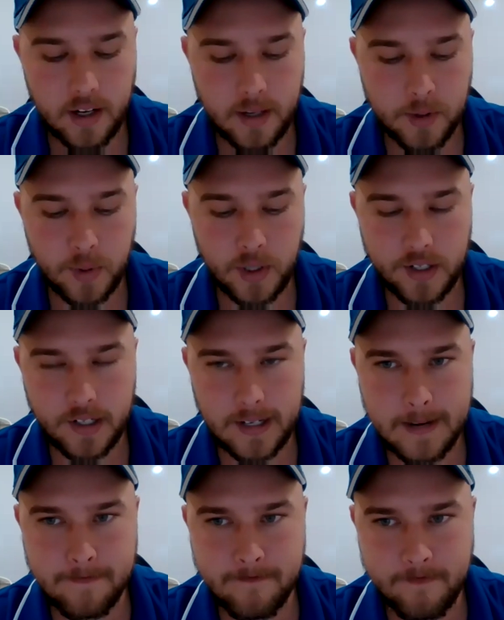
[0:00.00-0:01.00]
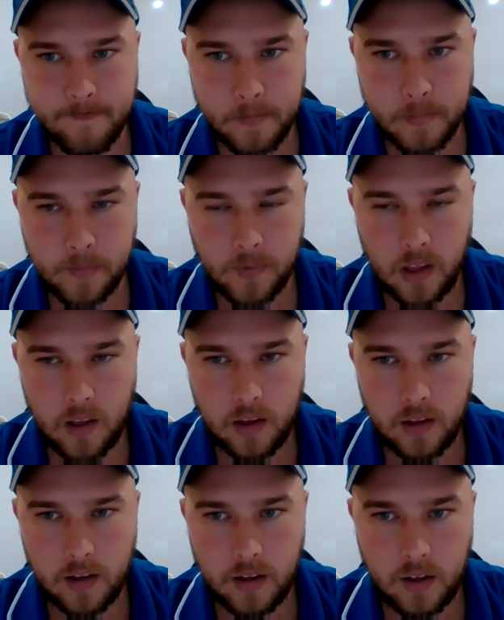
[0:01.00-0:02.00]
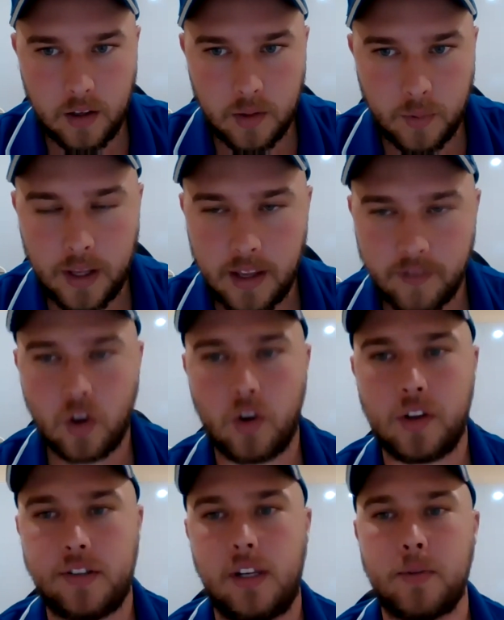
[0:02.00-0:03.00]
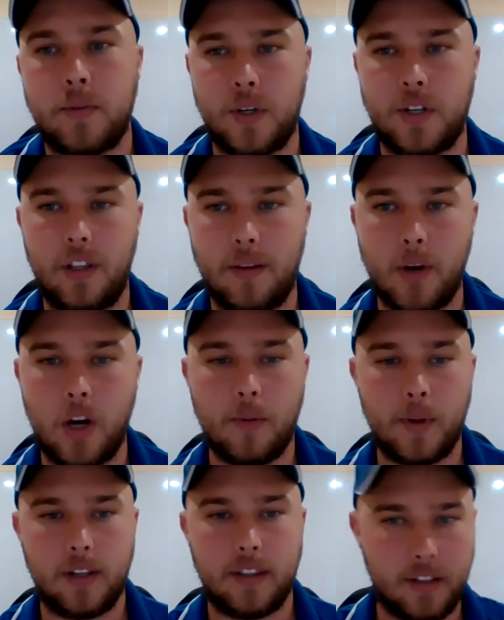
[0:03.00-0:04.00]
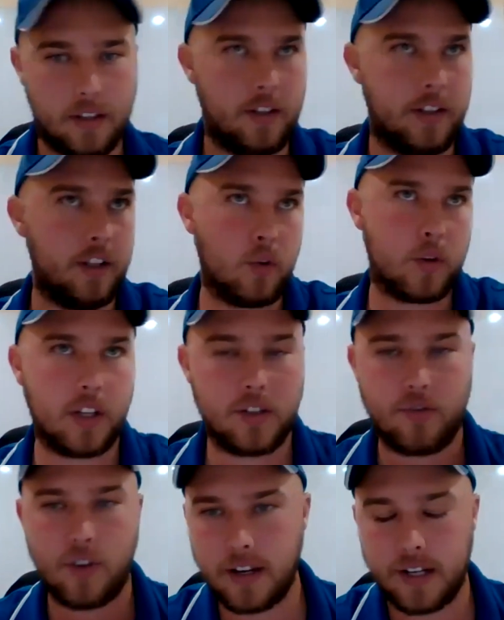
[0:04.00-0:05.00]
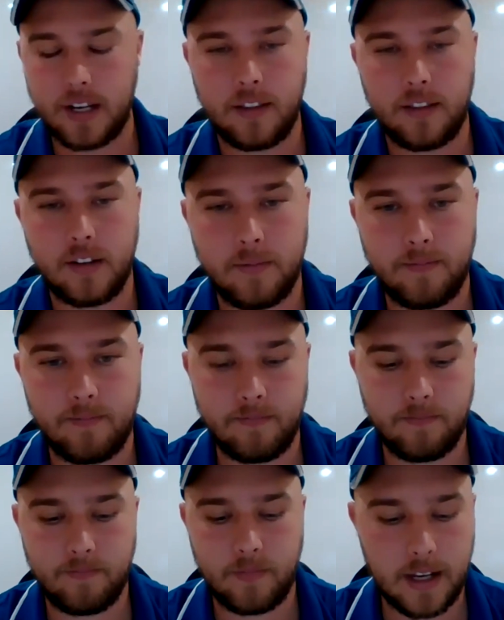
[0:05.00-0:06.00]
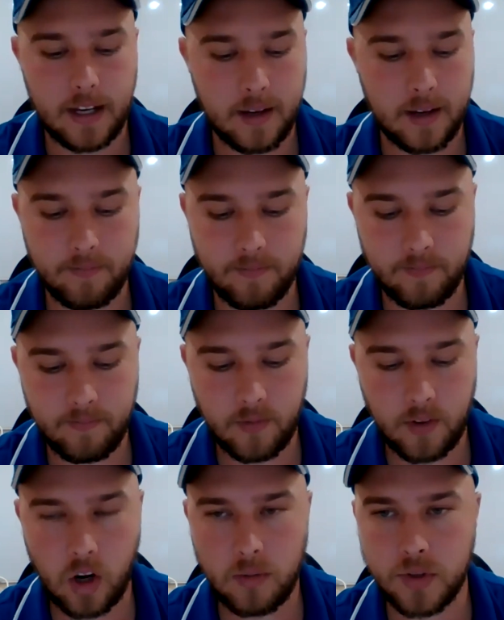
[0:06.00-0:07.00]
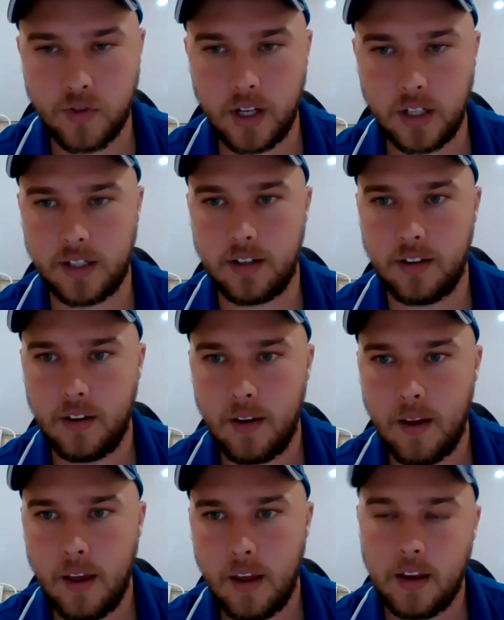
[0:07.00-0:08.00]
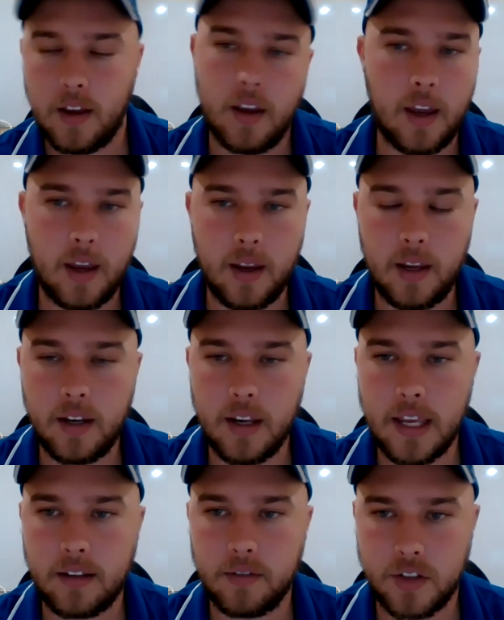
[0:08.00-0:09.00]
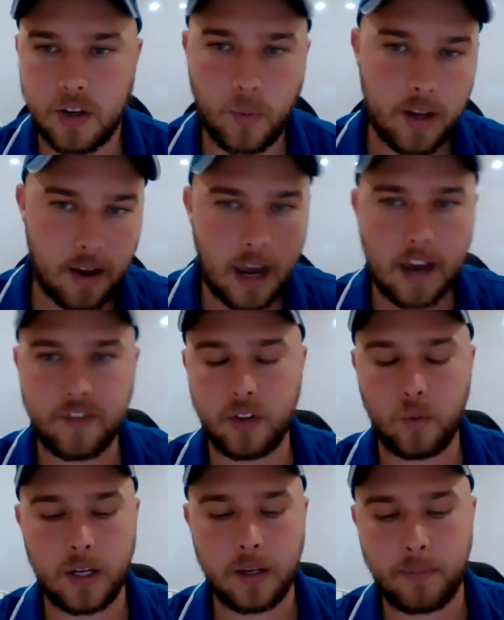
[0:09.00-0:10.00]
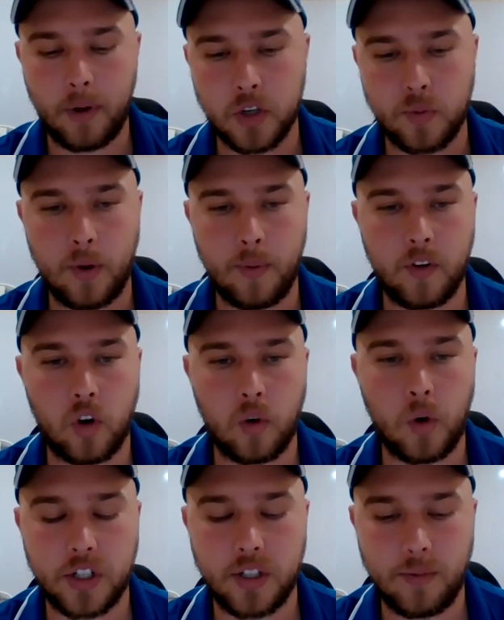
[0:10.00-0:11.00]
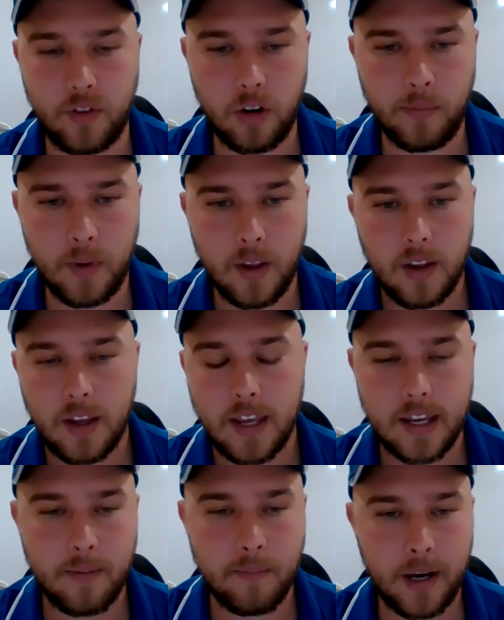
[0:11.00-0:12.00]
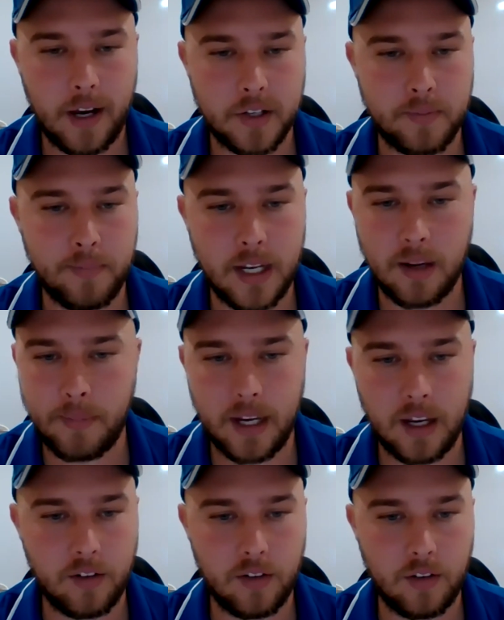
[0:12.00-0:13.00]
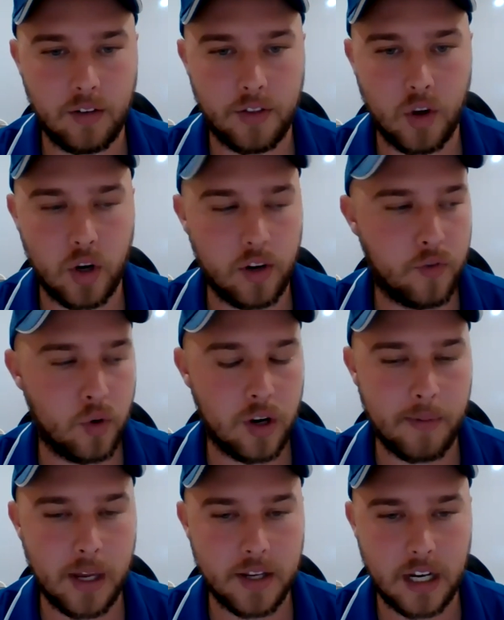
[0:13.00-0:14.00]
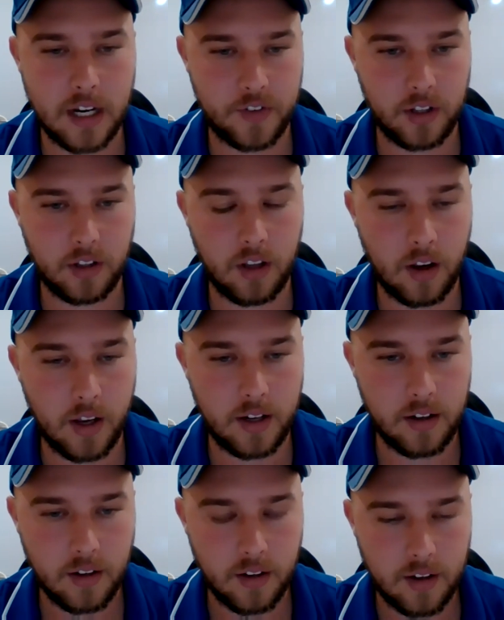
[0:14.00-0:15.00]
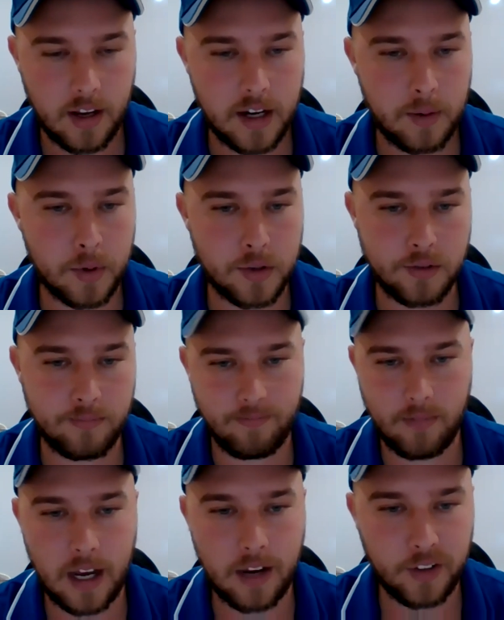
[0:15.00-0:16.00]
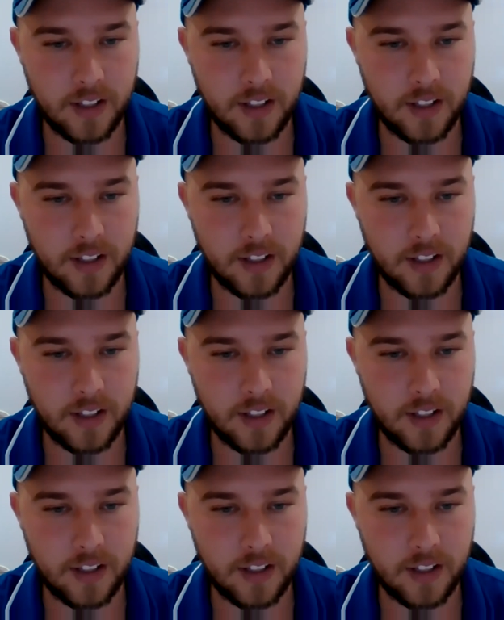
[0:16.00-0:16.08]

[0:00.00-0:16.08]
at Ipswich, where they've got us at Ipswich at the moment, you're looking straight down the home stretch, and so we're after the winning post where we've got to watch them from. He come past me about 30 or 40 metres after the line, and he was half